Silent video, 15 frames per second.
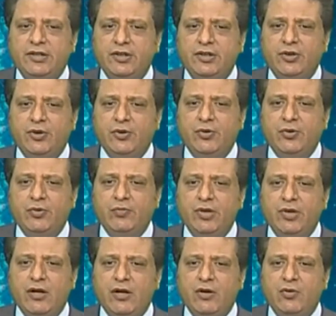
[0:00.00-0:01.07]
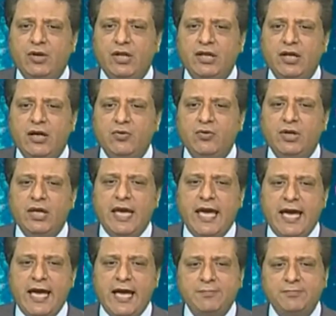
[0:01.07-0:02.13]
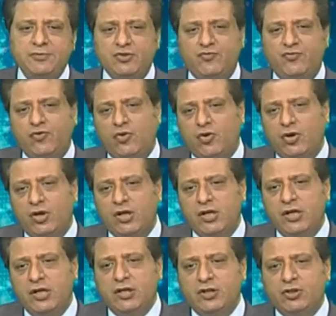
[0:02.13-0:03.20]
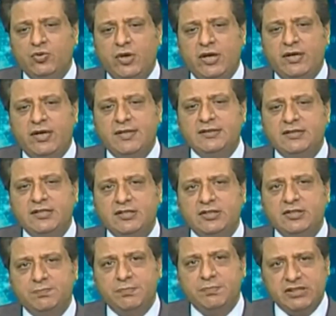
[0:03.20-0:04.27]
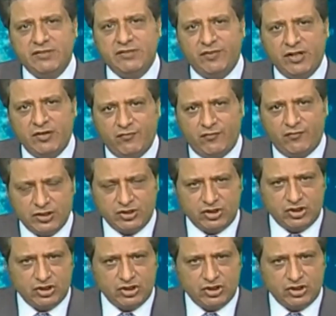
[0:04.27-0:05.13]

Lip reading: you know, we are rolling out apps for to address a specific